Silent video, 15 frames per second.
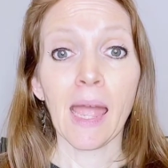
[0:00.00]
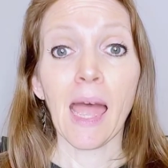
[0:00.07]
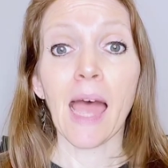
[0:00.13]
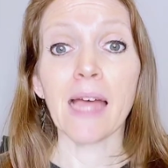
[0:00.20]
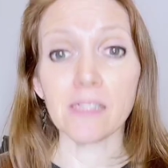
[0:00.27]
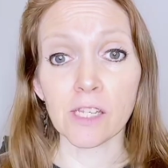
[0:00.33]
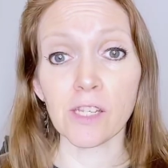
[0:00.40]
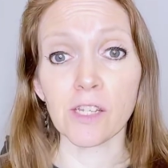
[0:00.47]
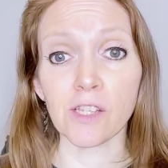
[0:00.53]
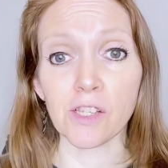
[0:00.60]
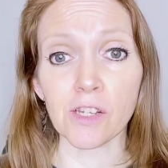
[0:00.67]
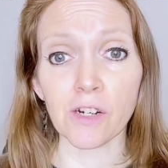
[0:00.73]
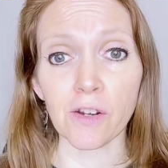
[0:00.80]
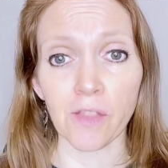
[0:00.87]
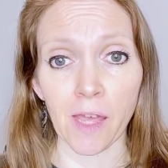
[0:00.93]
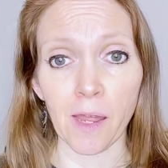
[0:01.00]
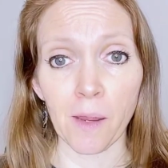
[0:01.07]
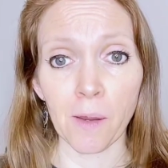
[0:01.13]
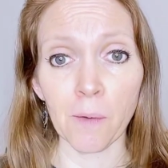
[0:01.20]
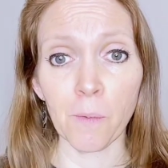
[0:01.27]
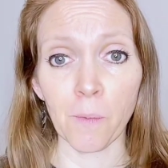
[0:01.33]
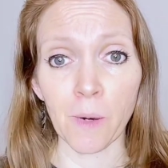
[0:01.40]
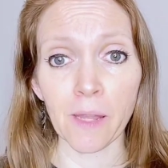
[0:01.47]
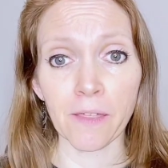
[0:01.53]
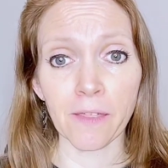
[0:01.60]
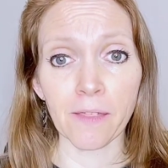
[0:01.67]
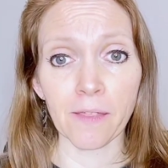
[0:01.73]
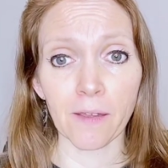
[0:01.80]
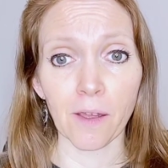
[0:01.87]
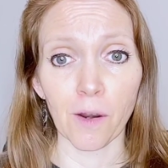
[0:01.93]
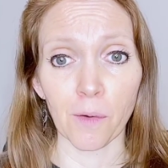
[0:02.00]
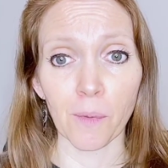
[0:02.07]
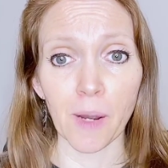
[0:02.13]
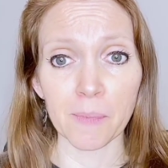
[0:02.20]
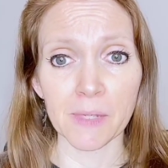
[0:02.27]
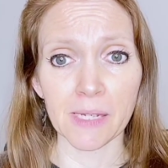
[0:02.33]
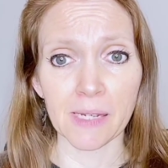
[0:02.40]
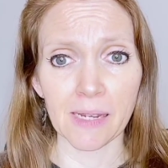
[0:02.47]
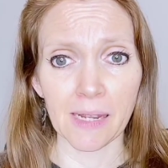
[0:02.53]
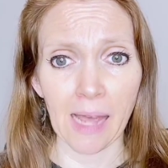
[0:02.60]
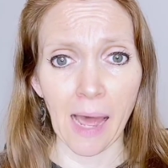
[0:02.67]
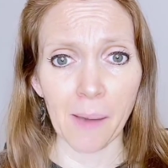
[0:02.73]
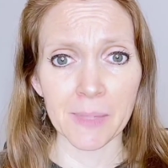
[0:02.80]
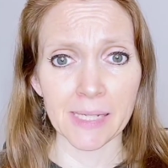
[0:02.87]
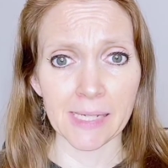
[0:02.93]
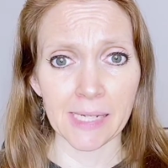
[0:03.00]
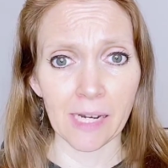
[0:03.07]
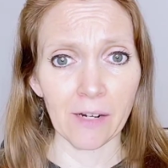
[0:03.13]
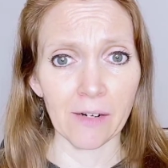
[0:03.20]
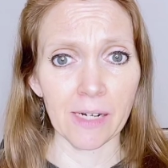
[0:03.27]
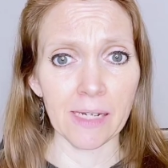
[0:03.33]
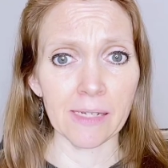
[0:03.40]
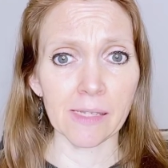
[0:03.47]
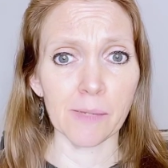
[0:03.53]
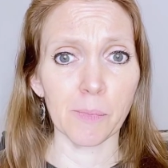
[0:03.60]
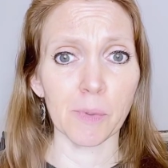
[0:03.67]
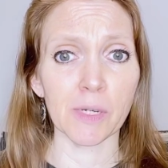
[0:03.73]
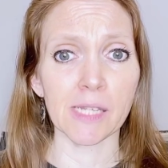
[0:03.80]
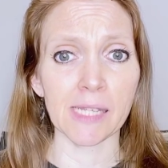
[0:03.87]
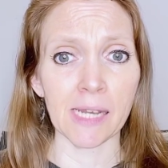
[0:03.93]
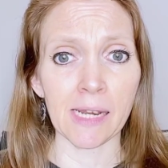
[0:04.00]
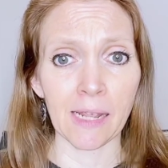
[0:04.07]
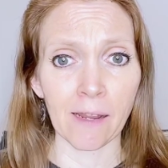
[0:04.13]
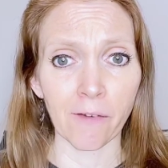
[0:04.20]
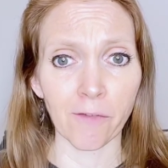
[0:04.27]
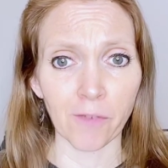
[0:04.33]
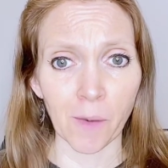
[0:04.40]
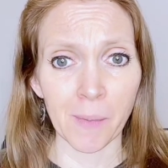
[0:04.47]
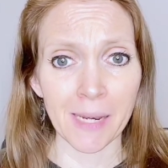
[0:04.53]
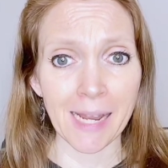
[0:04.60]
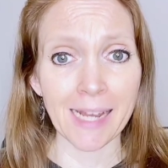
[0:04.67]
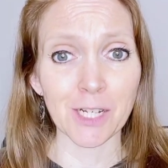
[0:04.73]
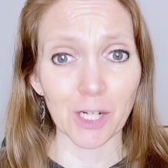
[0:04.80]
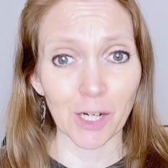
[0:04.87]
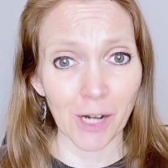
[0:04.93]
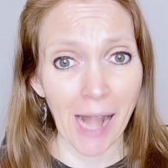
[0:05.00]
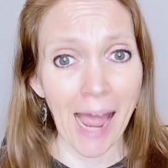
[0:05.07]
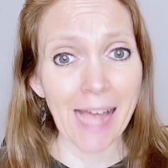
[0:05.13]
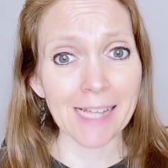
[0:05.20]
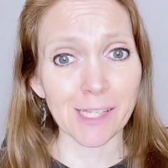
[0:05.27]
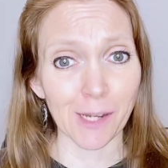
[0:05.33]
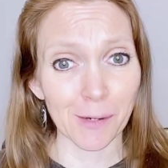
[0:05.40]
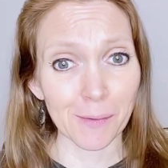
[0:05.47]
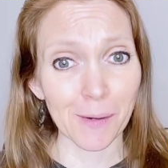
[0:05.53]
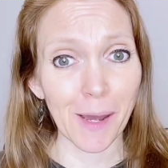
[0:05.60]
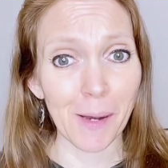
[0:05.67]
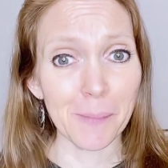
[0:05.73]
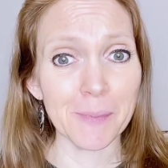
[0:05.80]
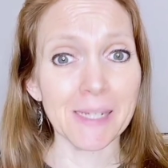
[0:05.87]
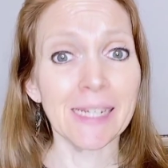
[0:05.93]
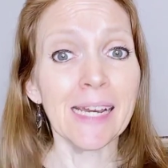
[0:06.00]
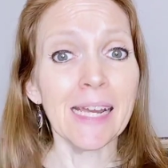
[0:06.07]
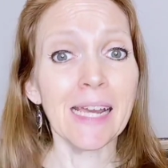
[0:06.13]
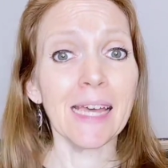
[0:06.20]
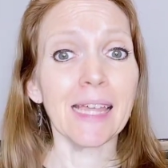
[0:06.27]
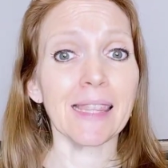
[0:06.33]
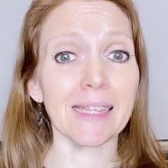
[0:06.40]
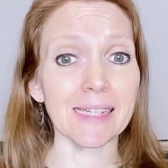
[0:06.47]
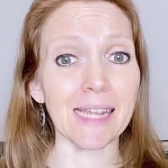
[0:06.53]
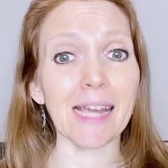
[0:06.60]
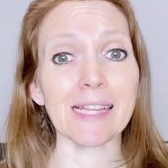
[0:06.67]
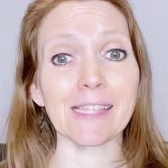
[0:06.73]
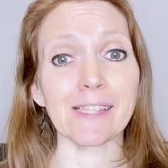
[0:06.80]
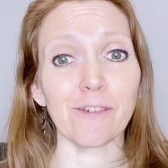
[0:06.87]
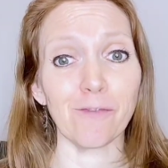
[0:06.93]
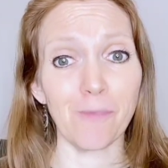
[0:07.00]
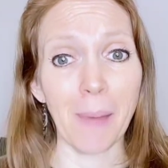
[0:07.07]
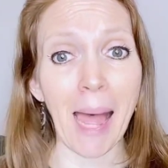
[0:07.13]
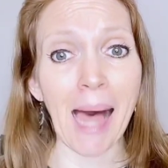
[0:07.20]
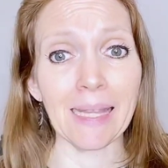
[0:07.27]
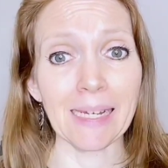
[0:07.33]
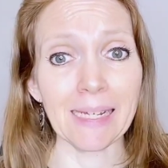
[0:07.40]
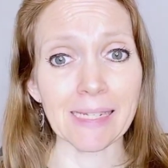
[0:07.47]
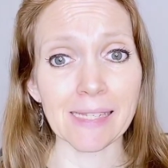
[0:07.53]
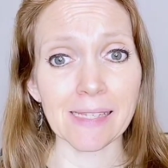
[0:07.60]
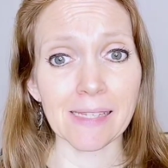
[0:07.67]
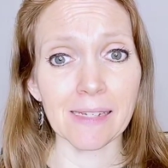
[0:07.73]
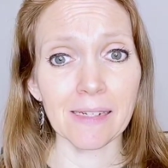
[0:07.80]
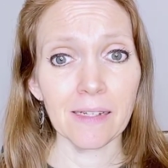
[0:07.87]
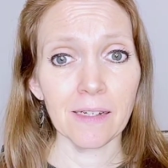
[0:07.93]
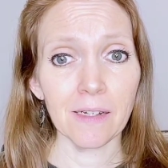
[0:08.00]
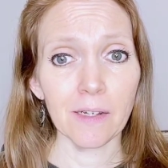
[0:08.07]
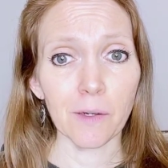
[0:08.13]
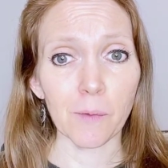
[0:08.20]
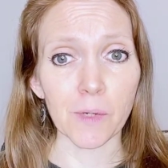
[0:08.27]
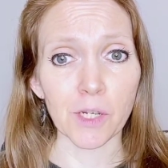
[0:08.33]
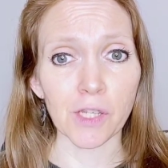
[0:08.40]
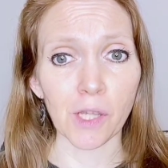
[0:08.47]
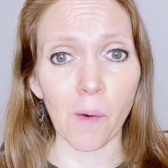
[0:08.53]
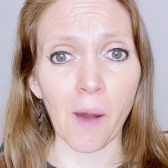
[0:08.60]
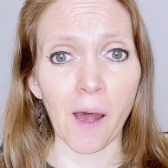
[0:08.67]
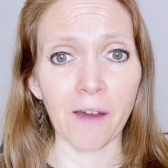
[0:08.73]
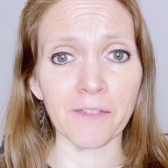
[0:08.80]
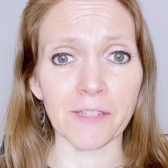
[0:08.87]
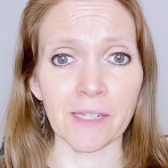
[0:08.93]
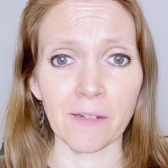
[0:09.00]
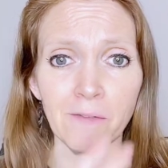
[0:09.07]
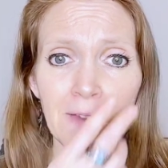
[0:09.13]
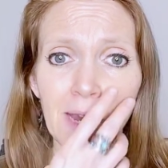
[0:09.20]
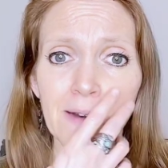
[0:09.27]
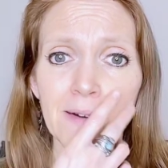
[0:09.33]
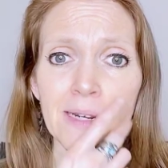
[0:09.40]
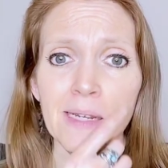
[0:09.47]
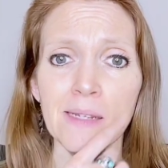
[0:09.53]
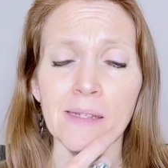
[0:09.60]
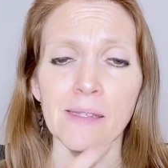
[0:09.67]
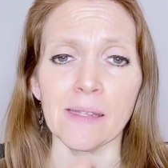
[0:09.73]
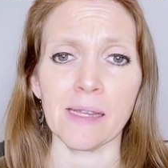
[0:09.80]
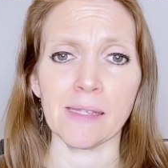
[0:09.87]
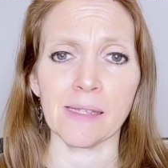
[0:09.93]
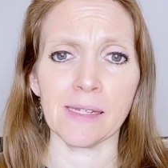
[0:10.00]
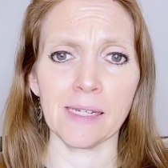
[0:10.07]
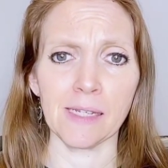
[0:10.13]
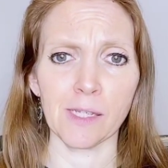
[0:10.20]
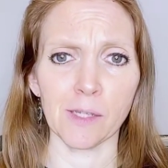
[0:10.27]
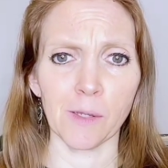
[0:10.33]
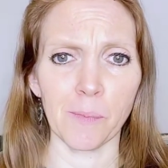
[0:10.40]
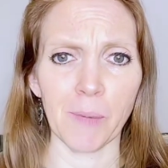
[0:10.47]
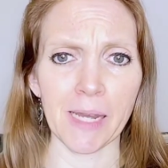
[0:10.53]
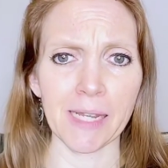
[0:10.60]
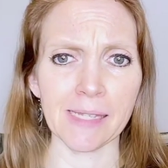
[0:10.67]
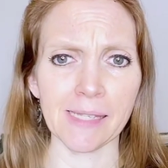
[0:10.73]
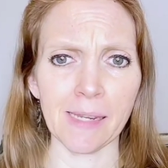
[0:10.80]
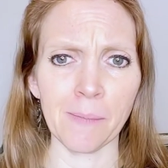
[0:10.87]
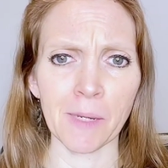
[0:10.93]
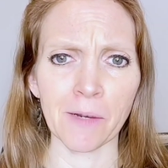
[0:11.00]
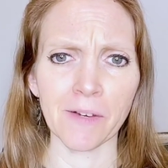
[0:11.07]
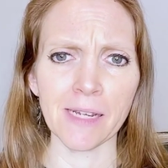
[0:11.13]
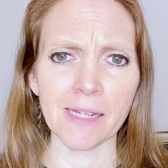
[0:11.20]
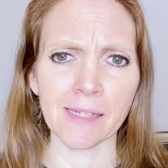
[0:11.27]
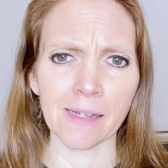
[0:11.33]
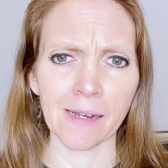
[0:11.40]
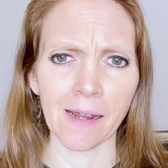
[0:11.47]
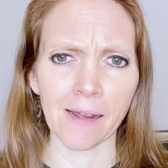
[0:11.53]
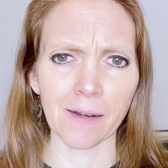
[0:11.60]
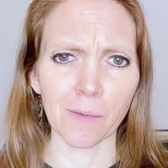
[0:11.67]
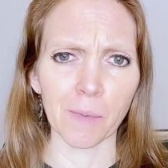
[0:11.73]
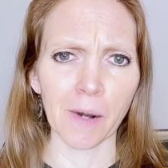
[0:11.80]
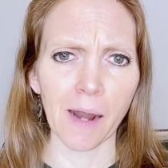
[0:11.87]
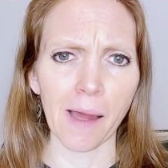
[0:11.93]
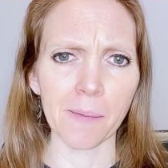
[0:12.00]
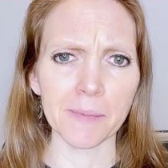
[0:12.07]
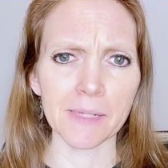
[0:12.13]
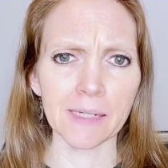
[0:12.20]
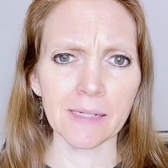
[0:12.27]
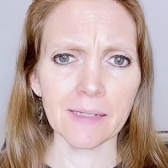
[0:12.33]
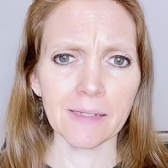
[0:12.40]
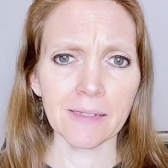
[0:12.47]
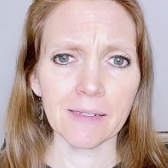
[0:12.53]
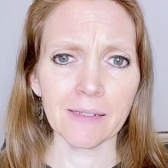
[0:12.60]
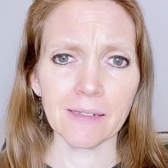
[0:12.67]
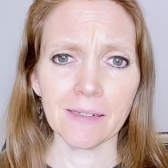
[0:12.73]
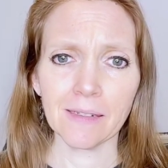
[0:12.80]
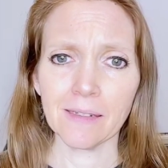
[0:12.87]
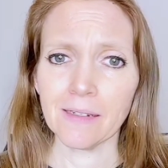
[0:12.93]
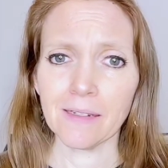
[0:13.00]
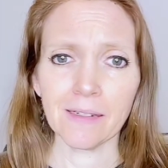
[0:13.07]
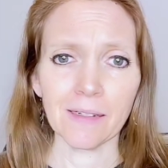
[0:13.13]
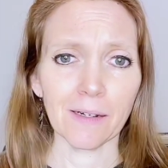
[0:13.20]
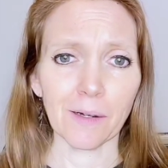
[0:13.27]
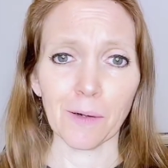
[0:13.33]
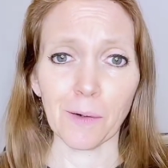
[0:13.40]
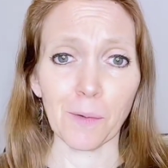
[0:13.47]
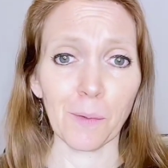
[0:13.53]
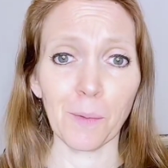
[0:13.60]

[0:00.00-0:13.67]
Hence stir they with corrupt commentaries, proceeding from a nature as corrupt, the text of malice, which so often varies as 'tis by seeming reason underpropped. Oh,